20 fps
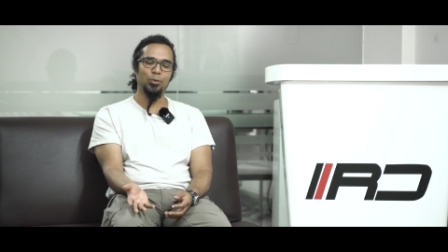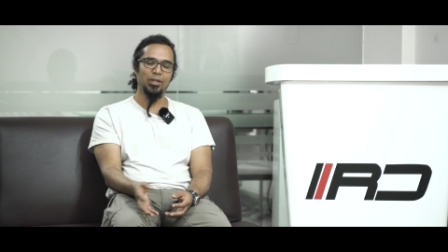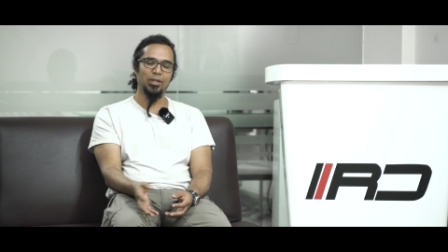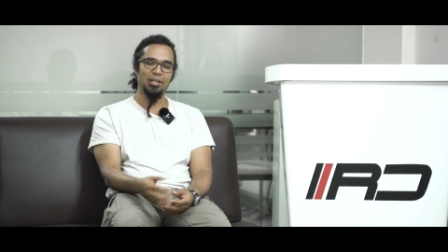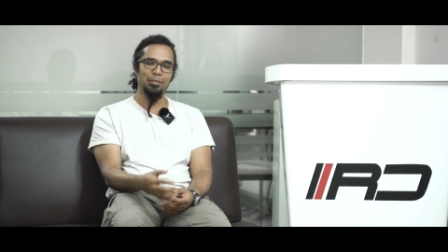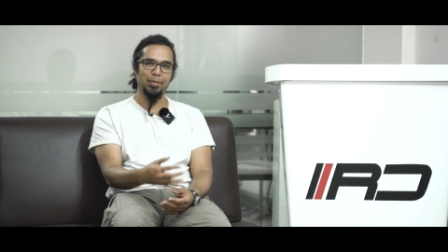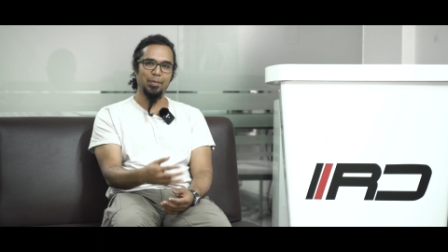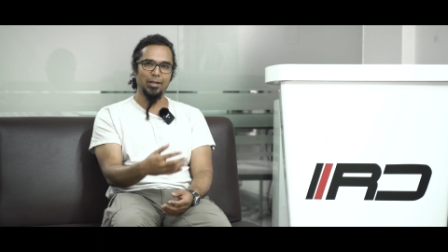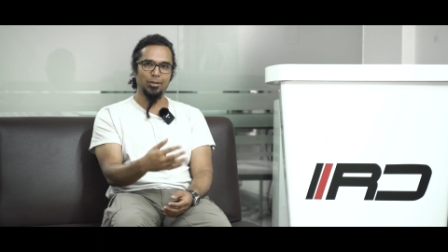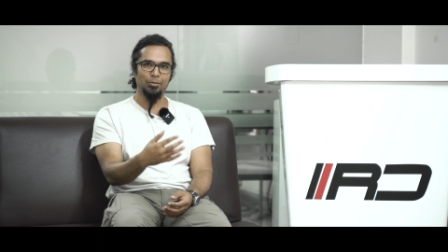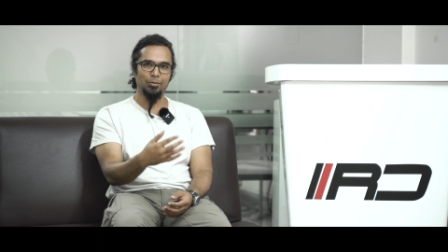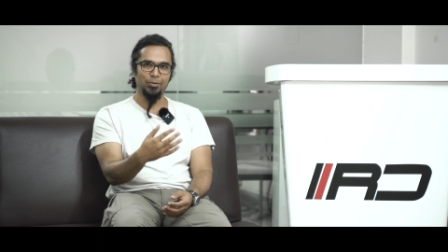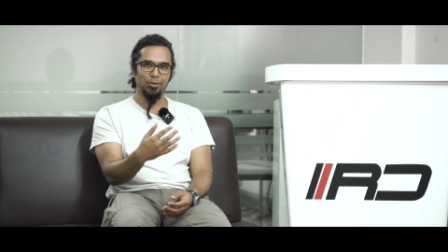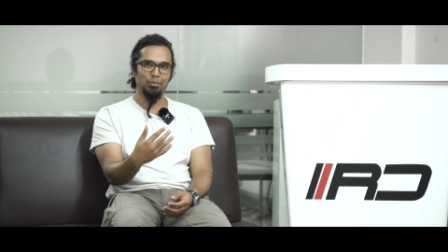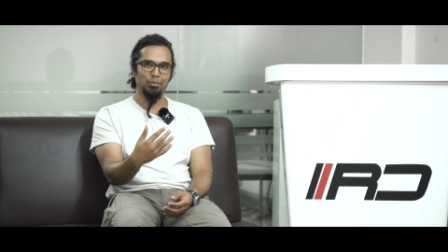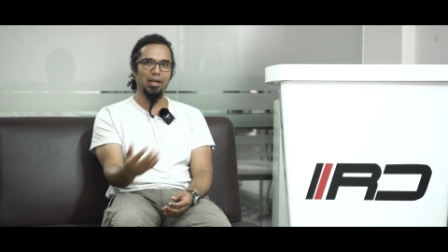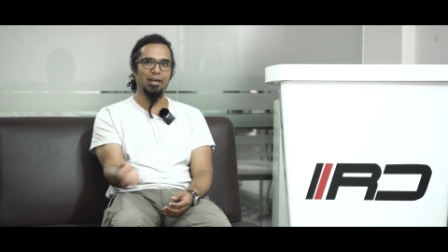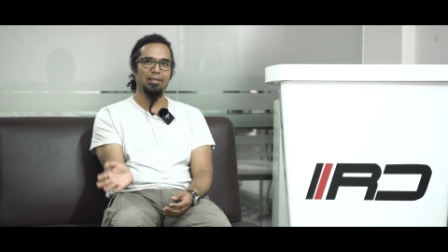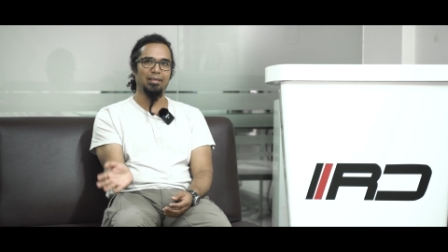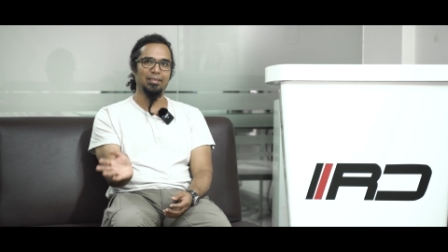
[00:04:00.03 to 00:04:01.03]
more like a part of your
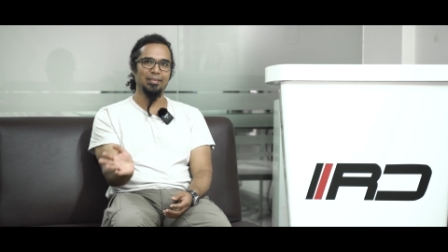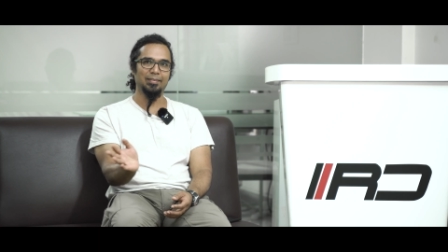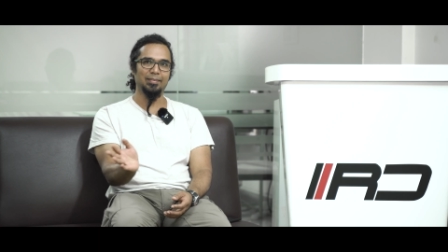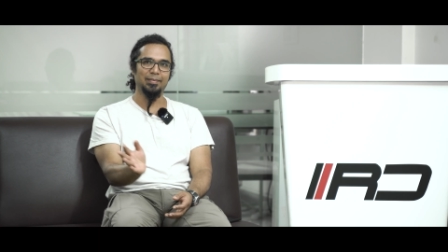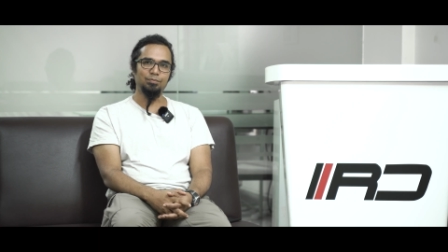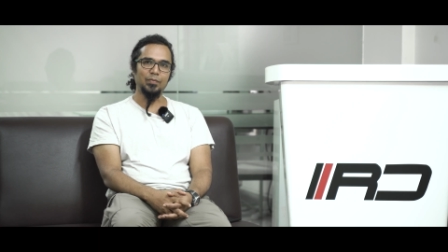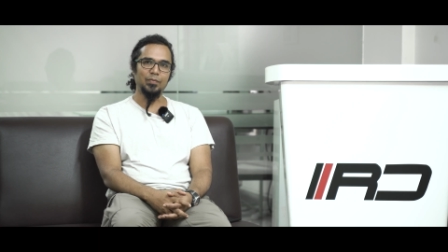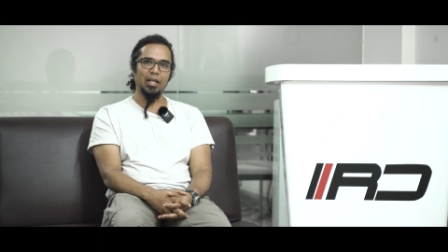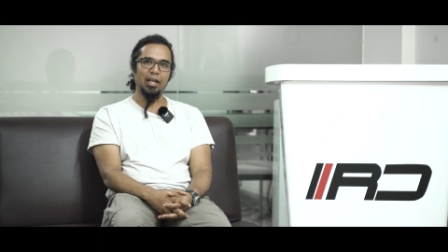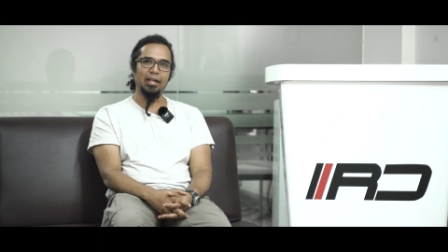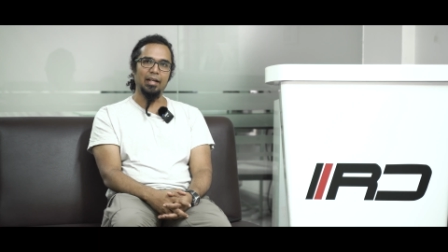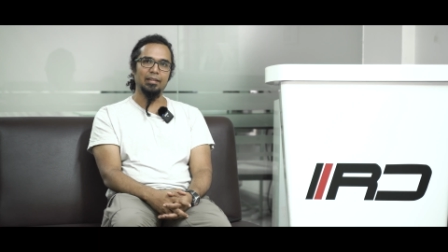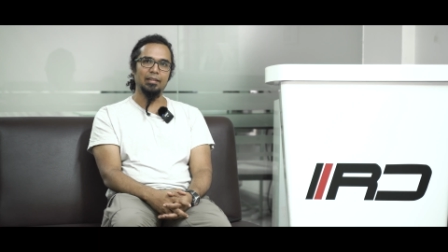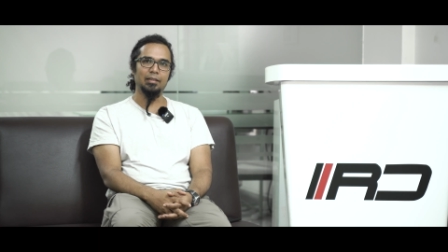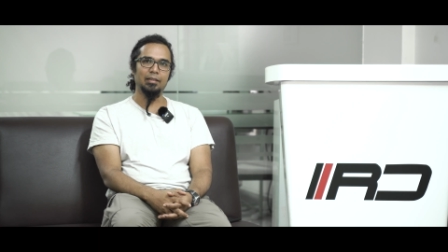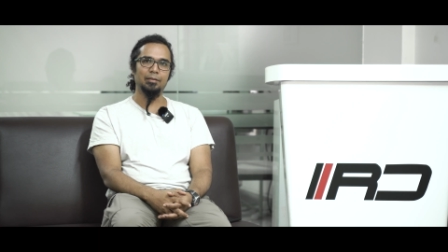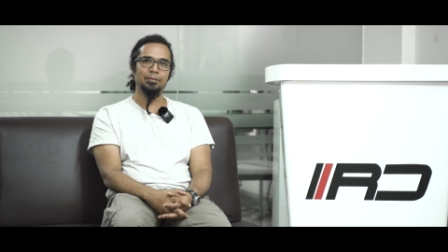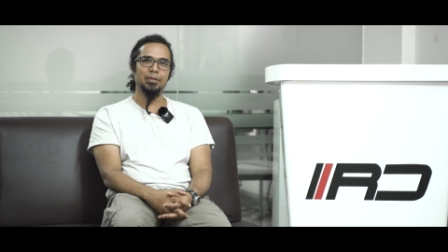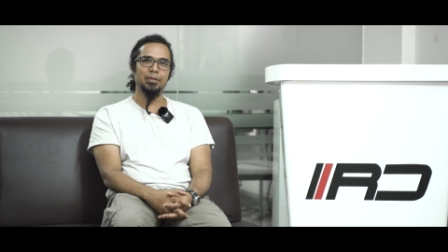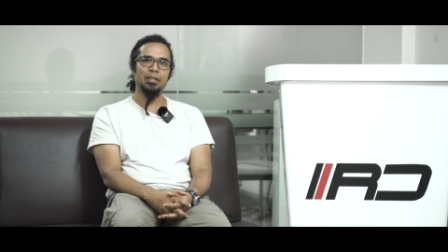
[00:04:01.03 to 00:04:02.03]
bike. And
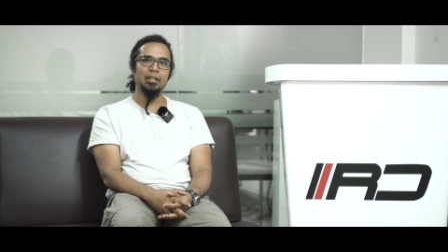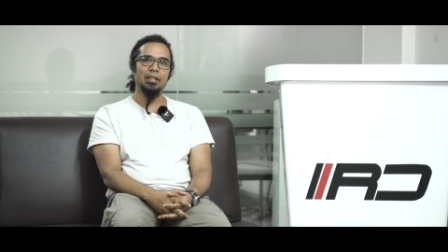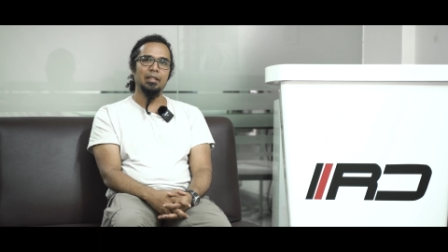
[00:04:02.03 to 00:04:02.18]
the